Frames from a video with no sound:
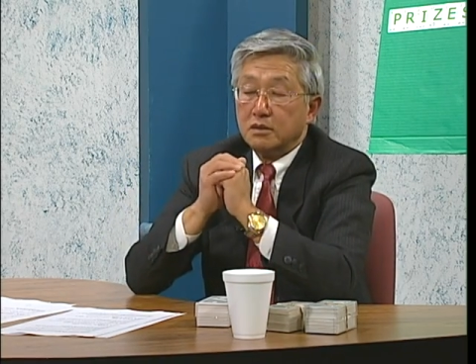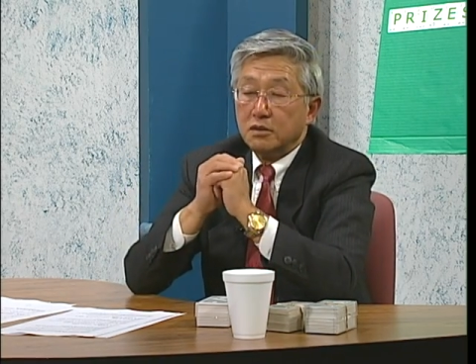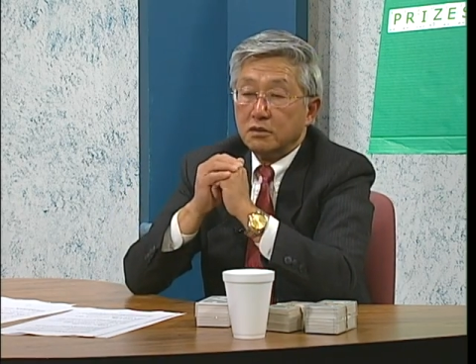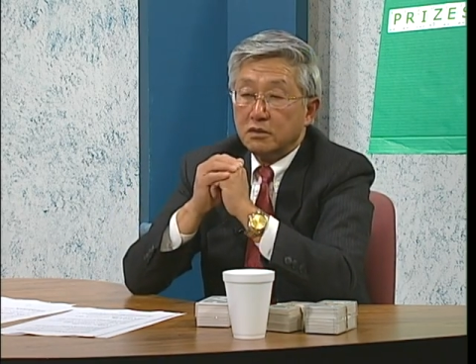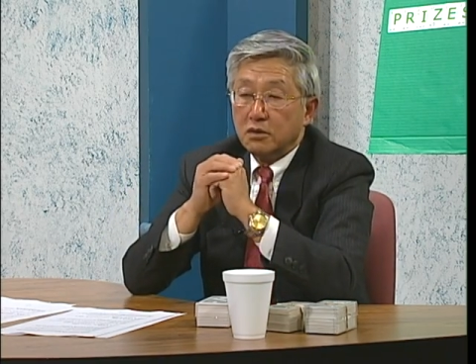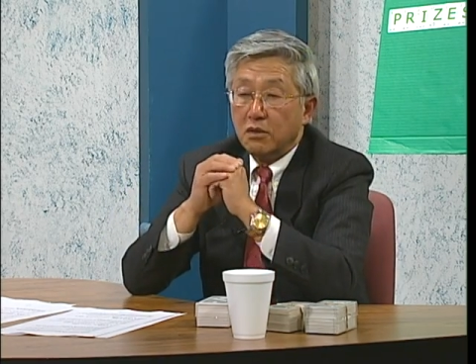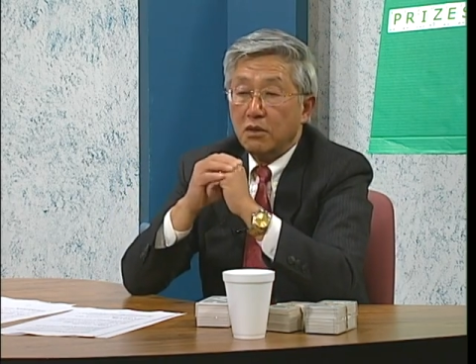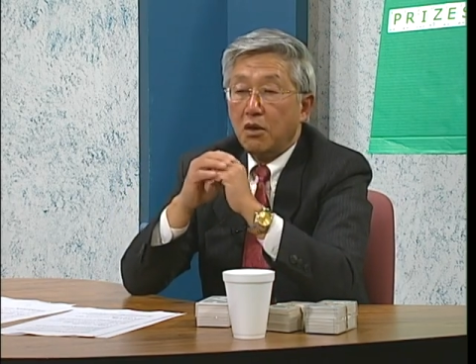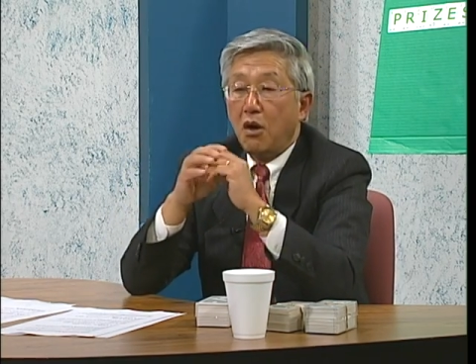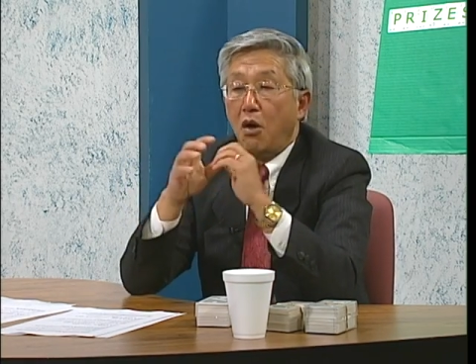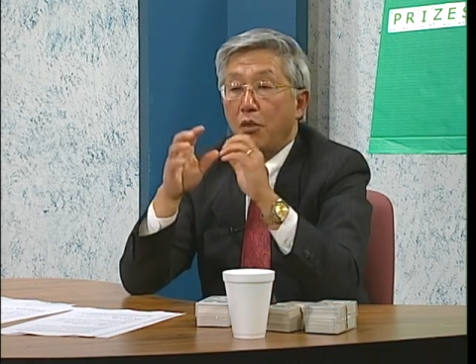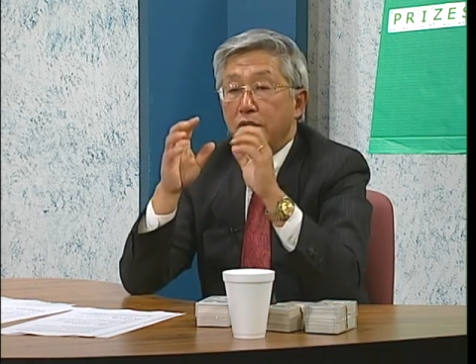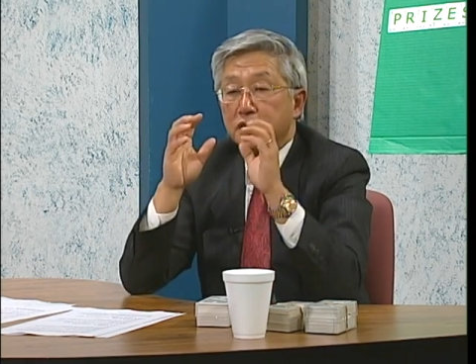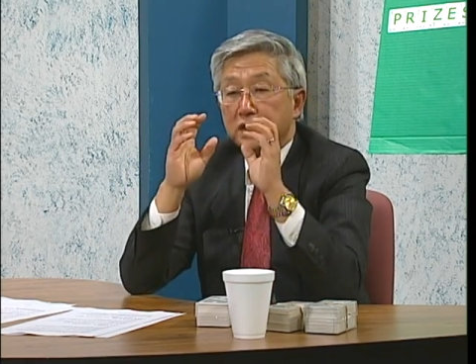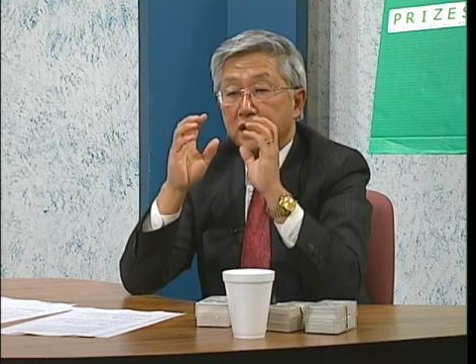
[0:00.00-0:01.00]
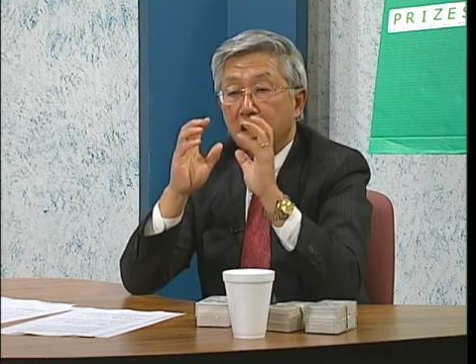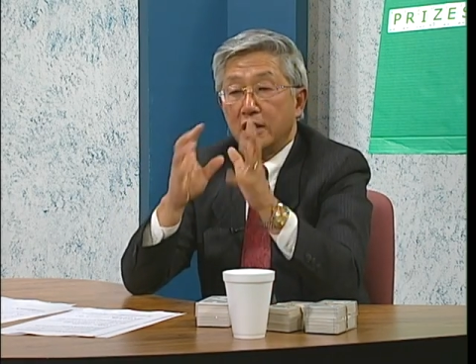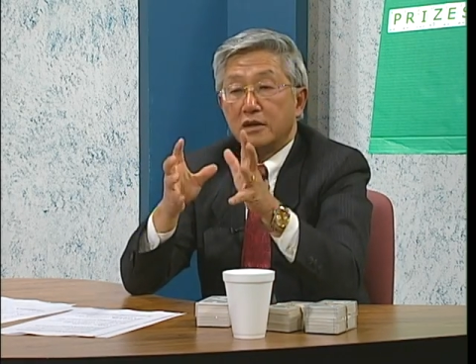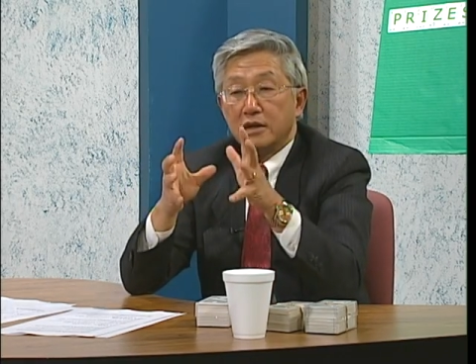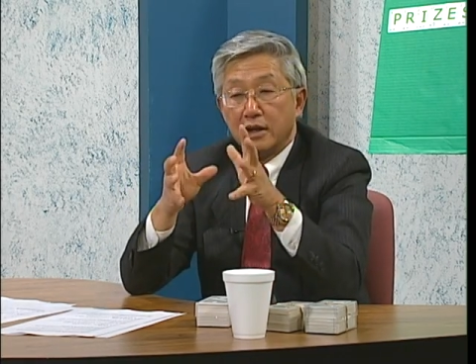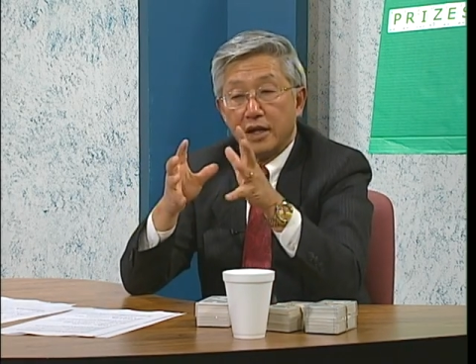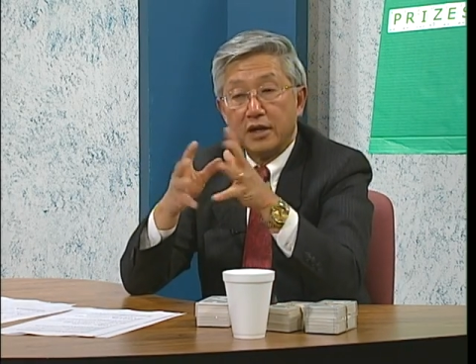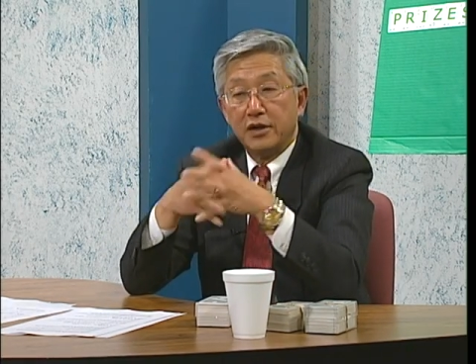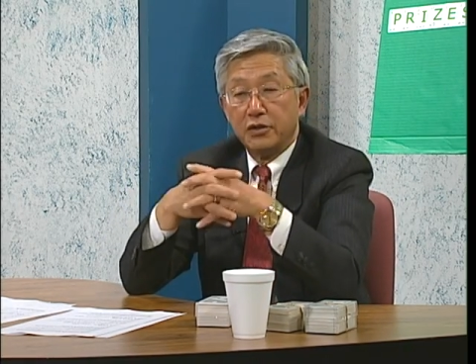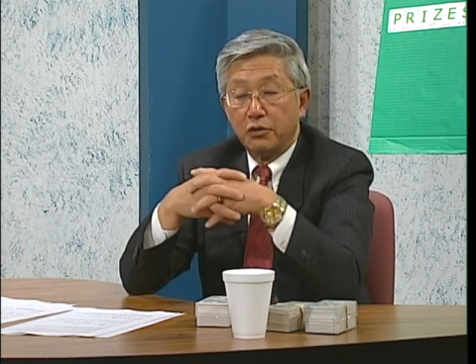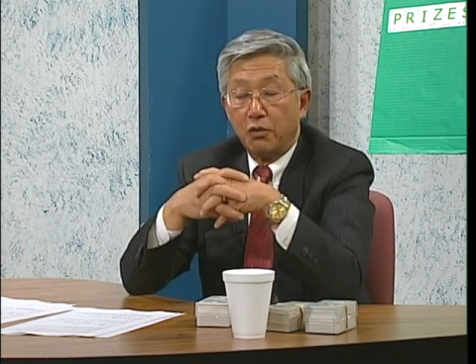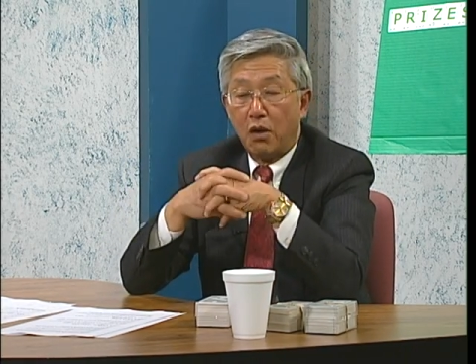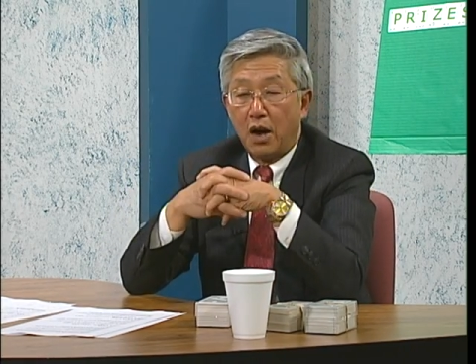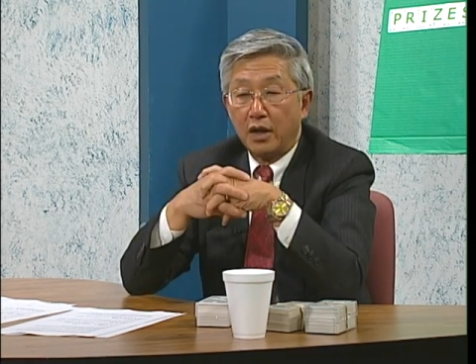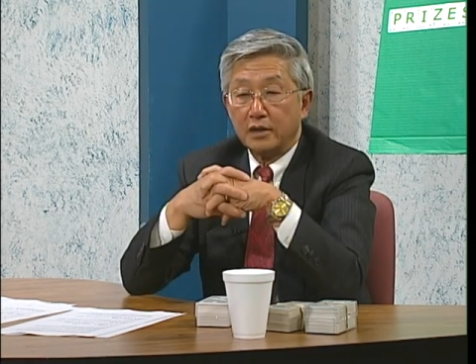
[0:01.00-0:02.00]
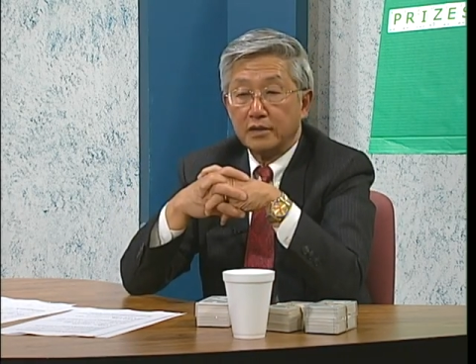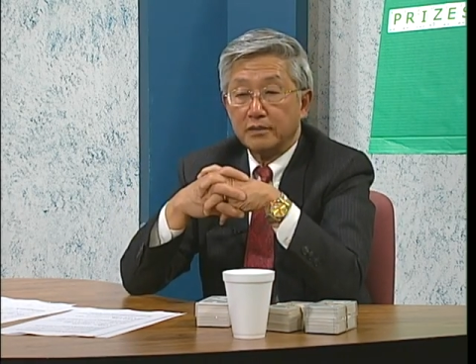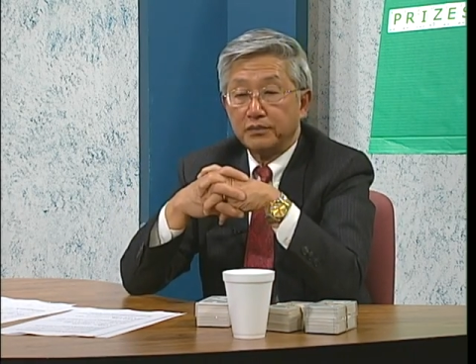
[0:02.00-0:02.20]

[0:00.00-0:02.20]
don't always get the letter you want.